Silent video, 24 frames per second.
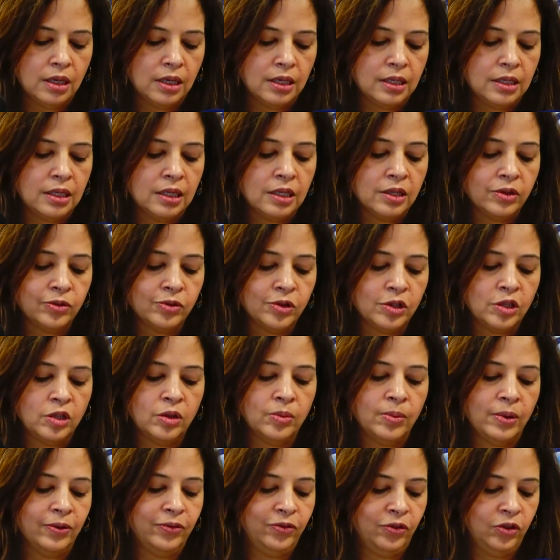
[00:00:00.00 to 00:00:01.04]
Since
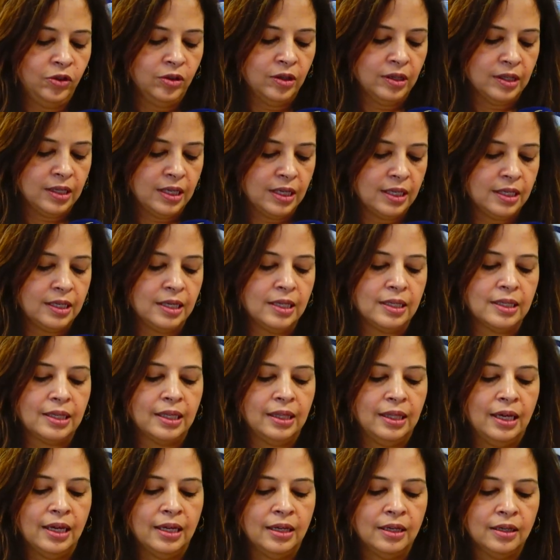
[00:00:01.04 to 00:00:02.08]
resuming food assistance
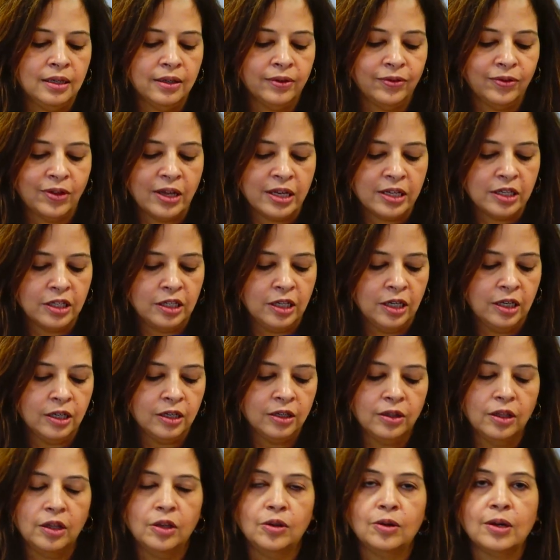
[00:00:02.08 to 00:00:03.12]
at the end of last
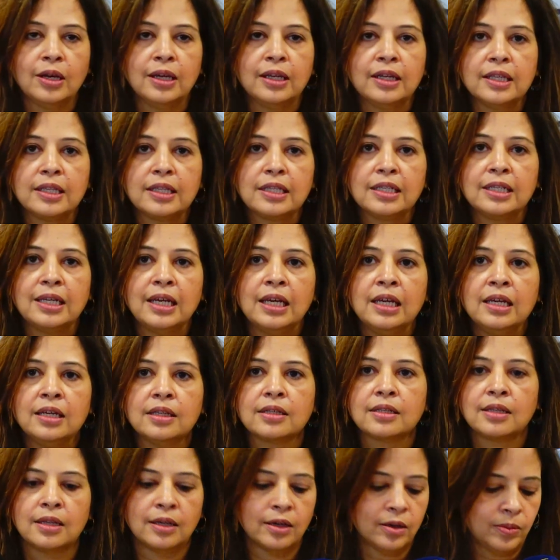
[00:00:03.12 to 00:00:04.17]
year, the United
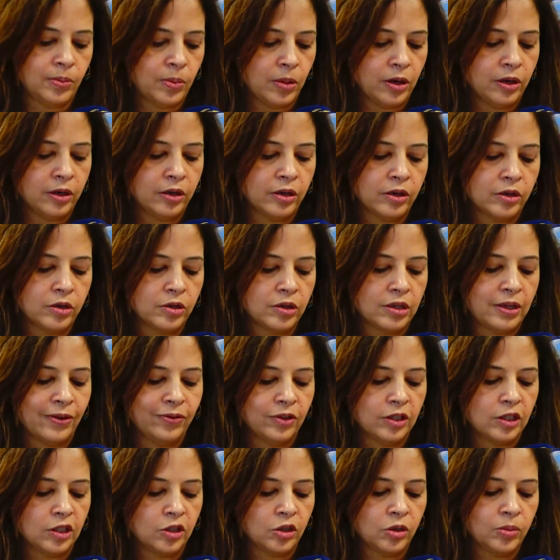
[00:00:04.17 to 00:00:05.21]
States and our partners have
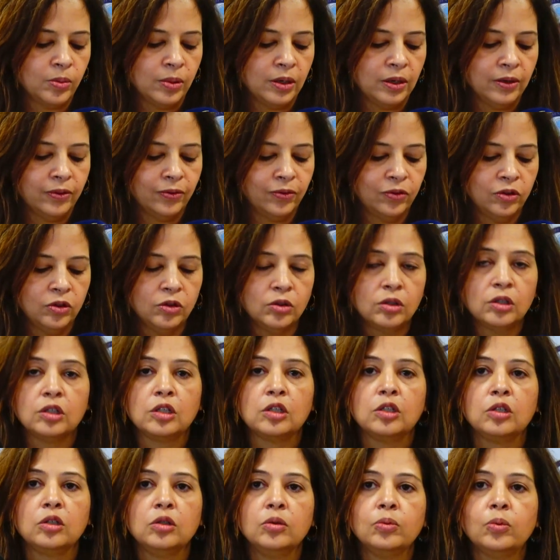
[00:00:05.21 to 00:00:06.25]
distributed food
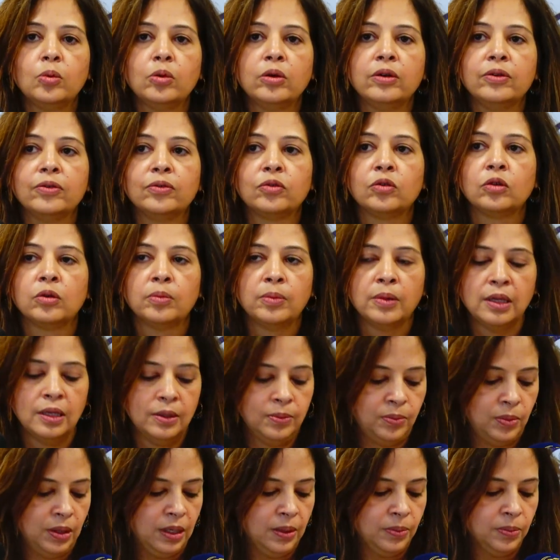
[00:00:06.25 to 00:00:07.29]
to 2.4
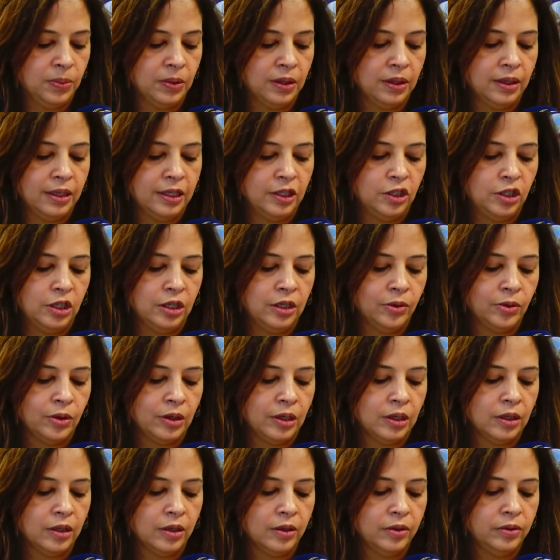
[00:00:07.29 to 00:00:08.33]
million people in
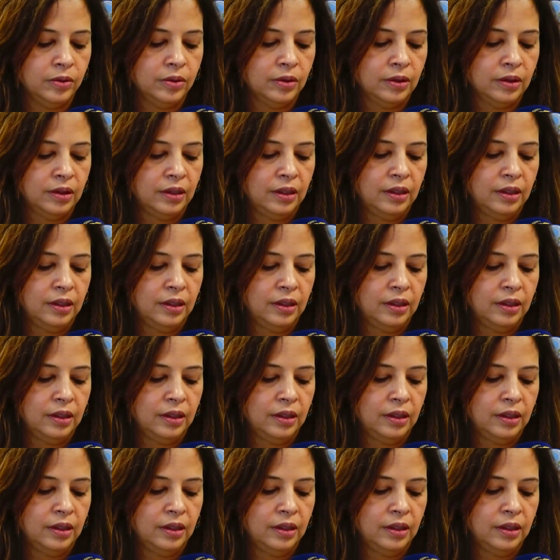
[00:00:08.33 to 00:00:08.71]
January alone.